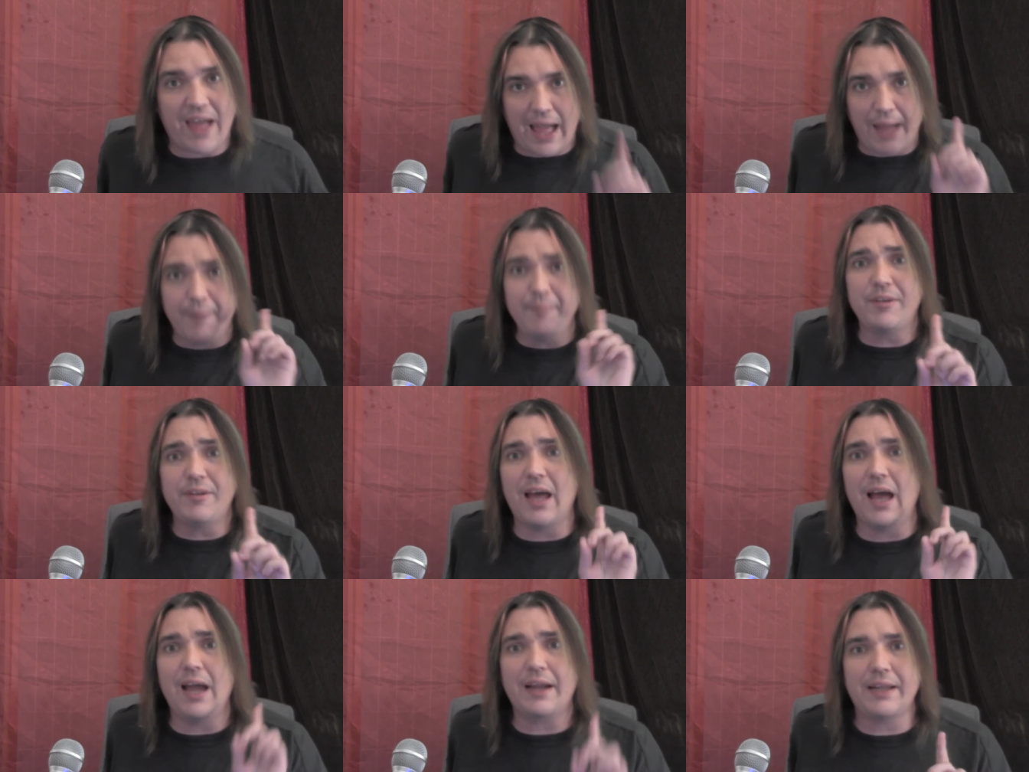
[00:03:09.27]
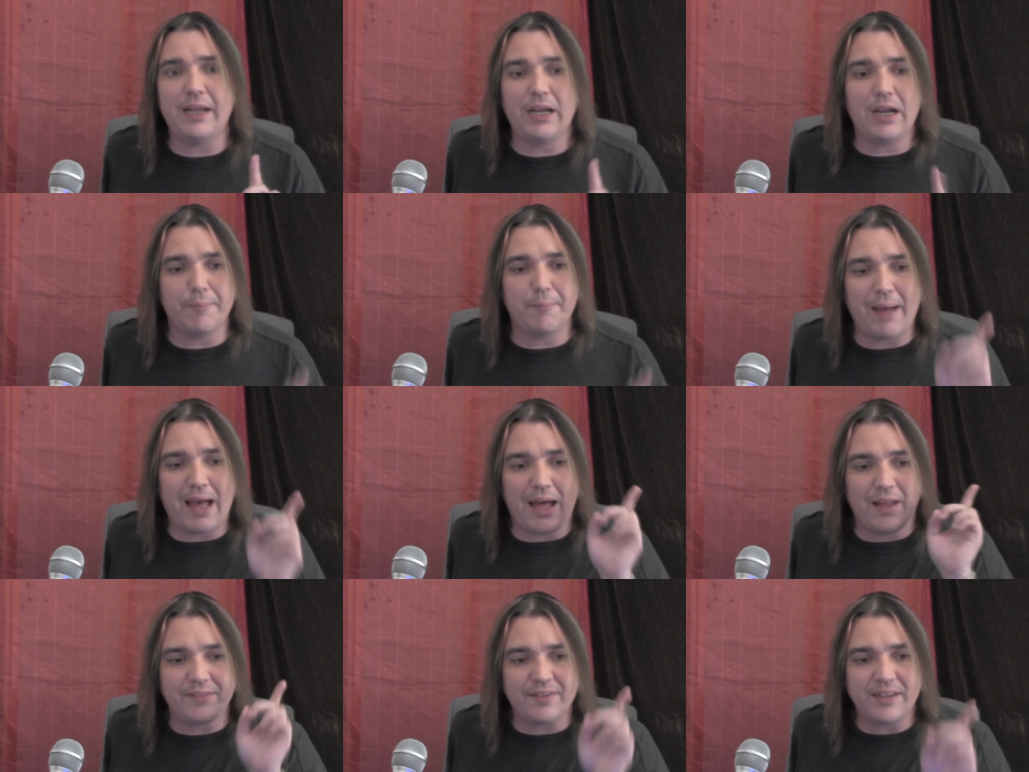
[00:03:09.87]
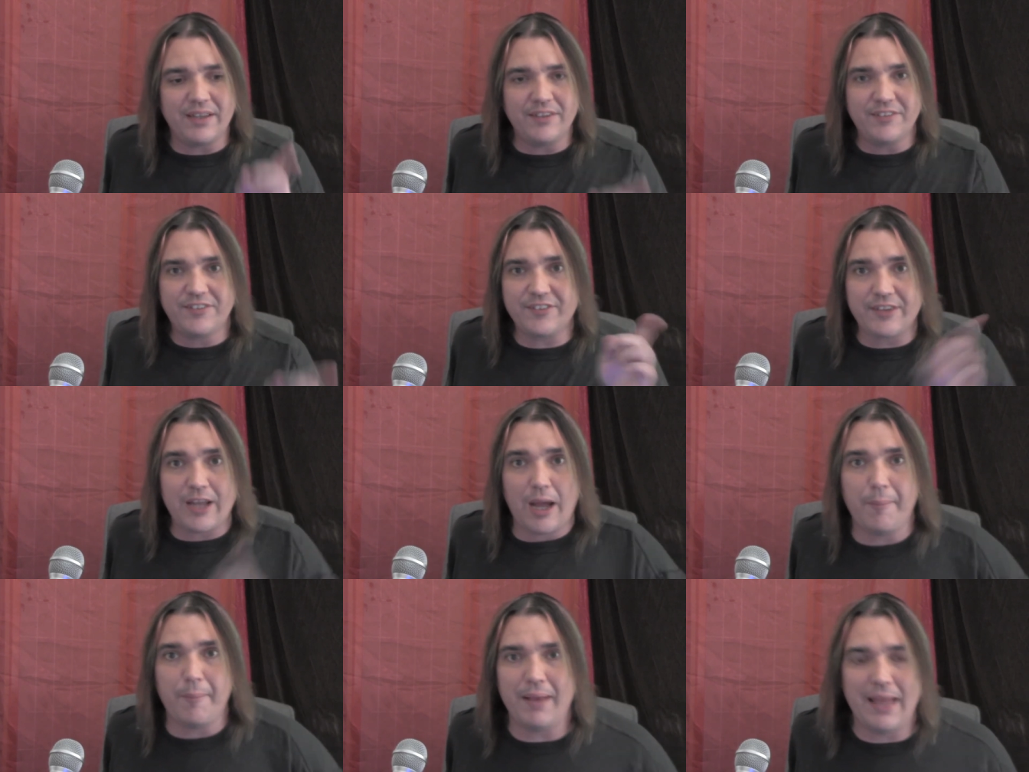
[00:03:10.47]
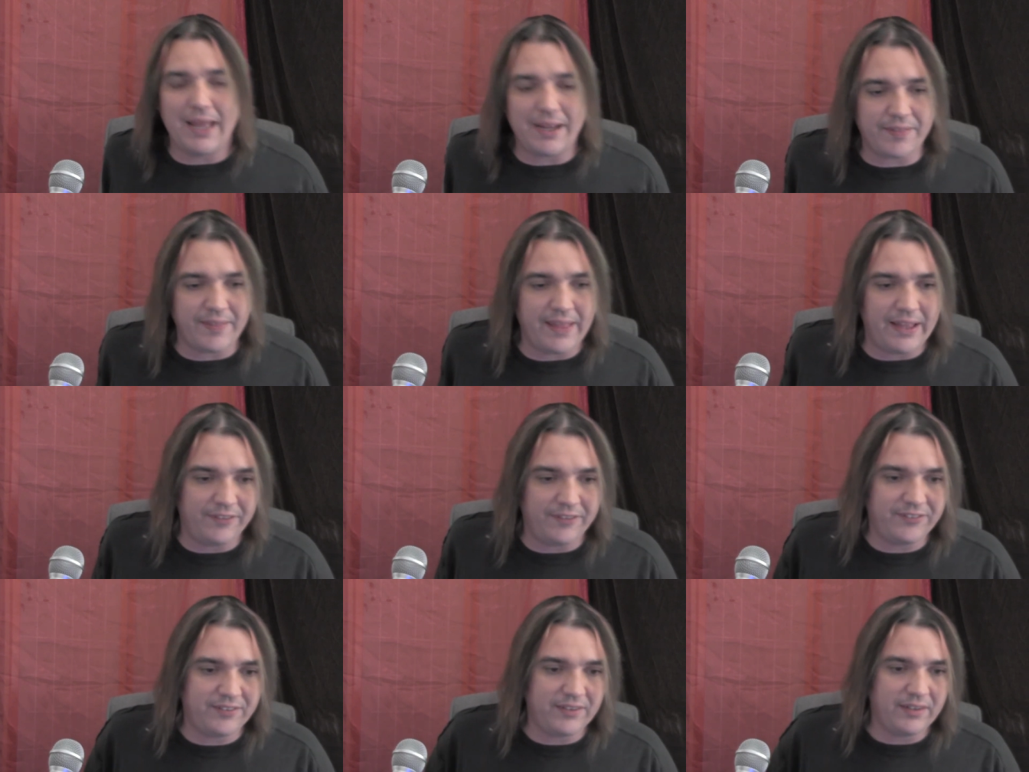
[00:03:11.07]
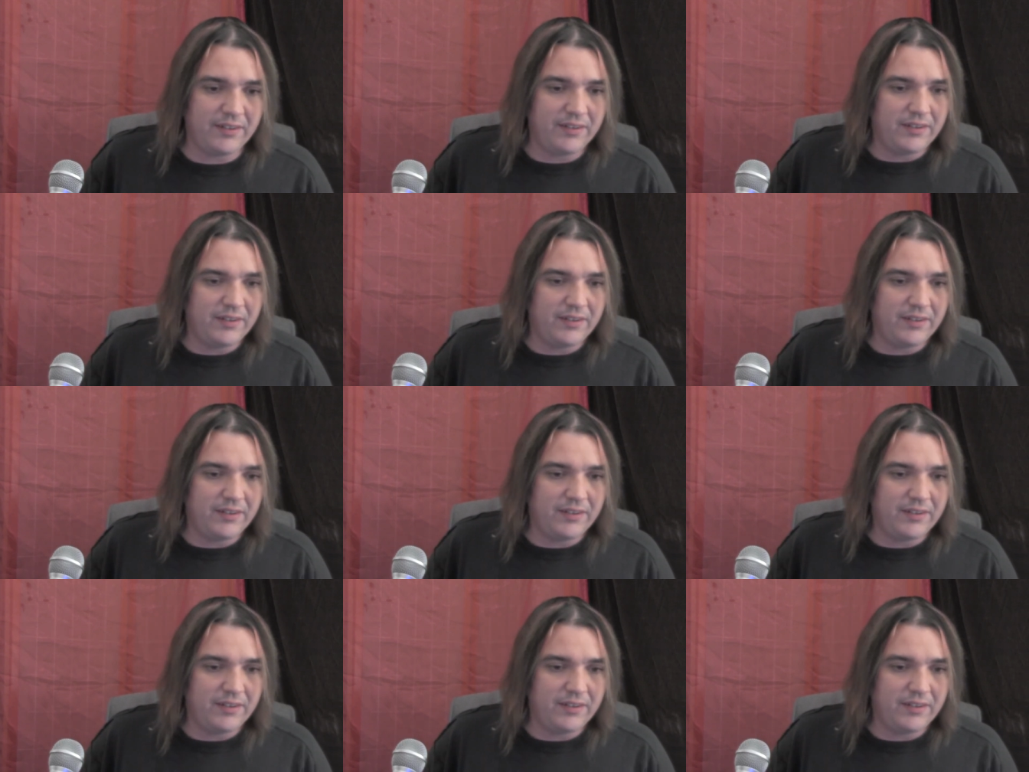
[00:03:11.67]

I'm talking about scum like this.